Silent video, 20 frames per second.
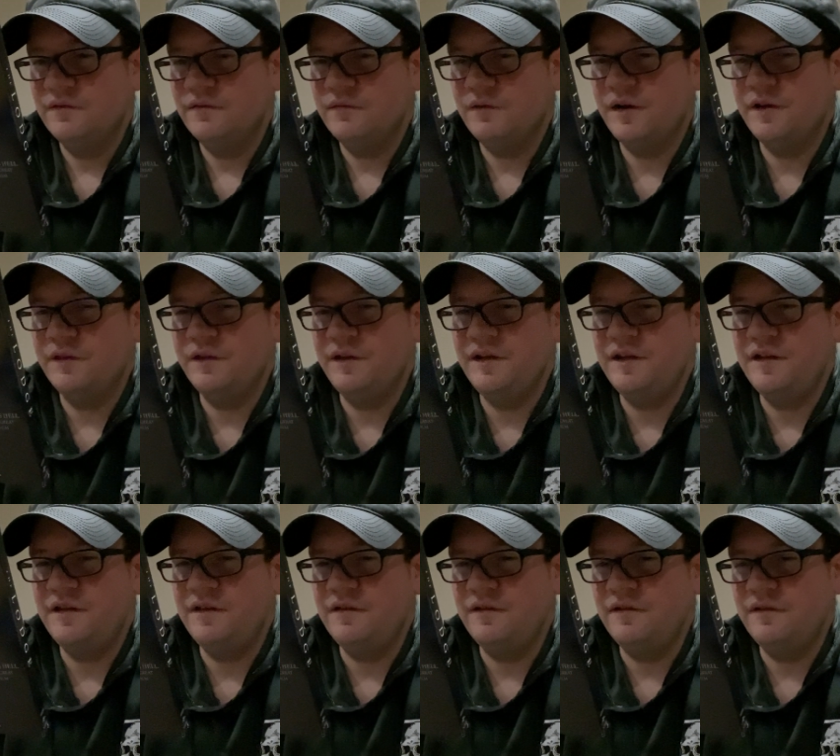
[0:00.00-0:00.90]
Riley,
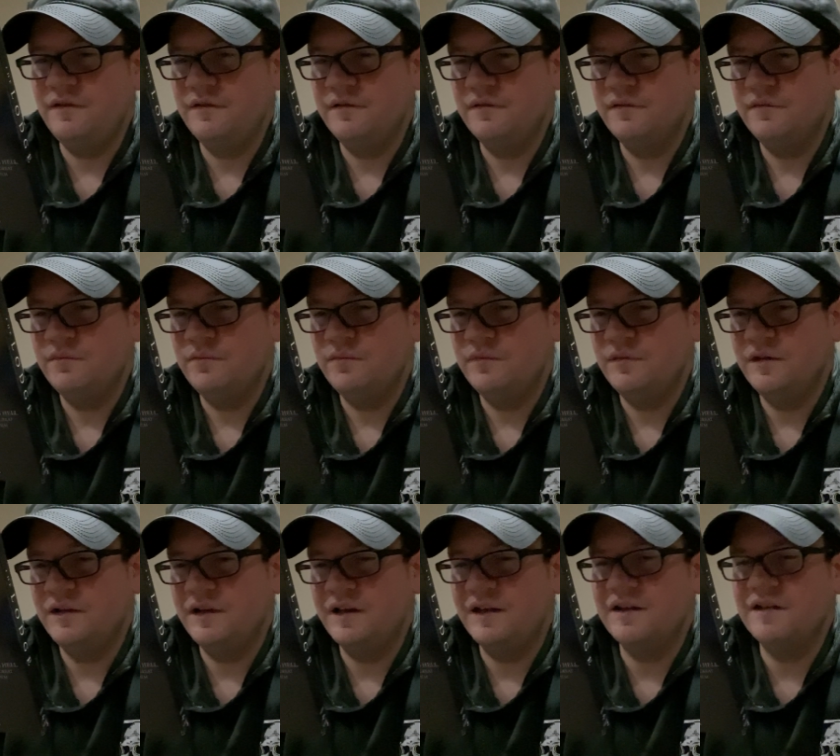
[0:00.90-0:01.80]

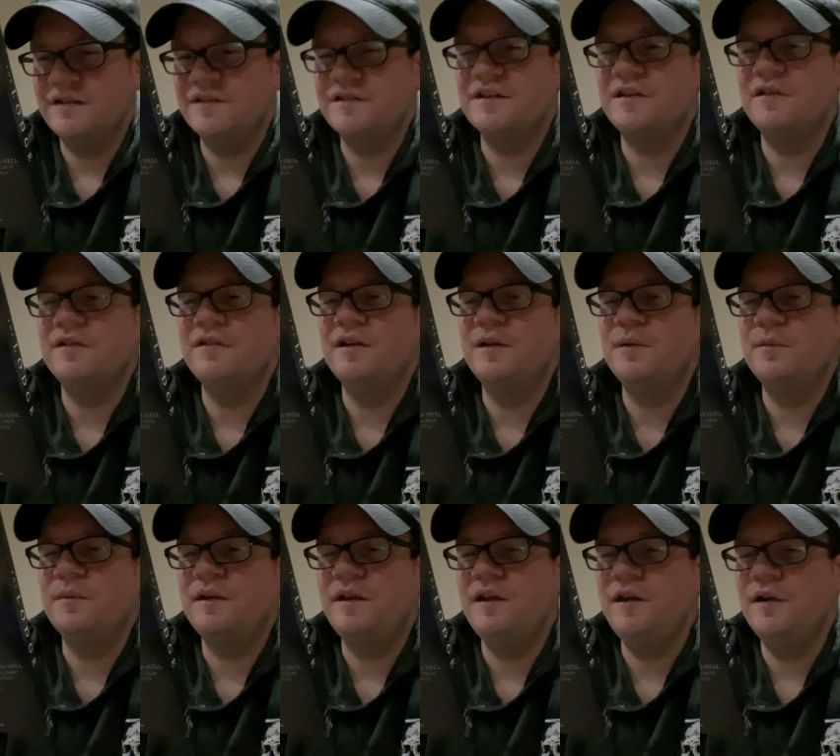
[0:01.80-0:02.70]
I can't say her name,
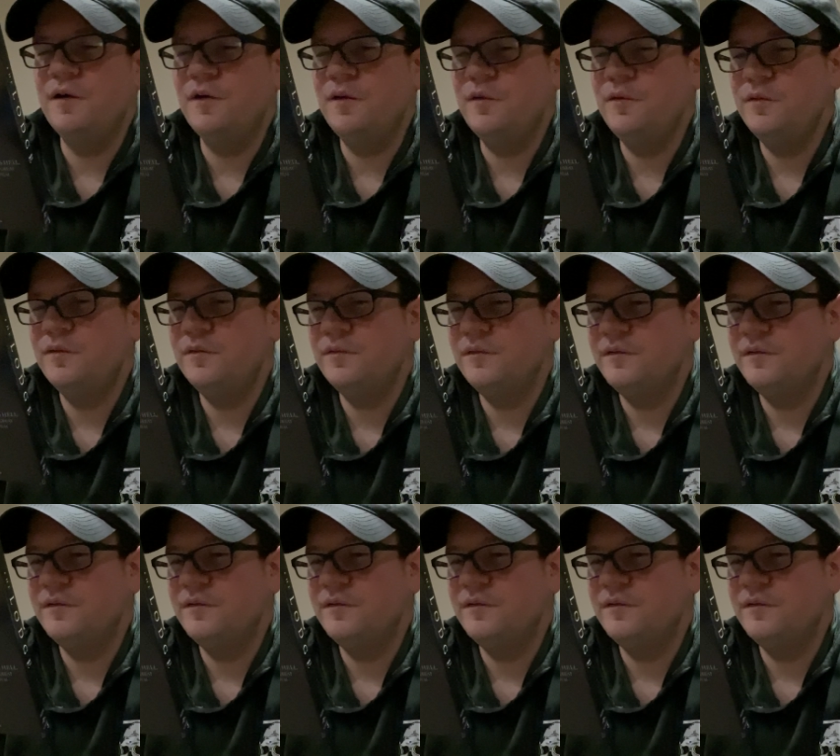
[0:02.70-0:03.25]
Keough.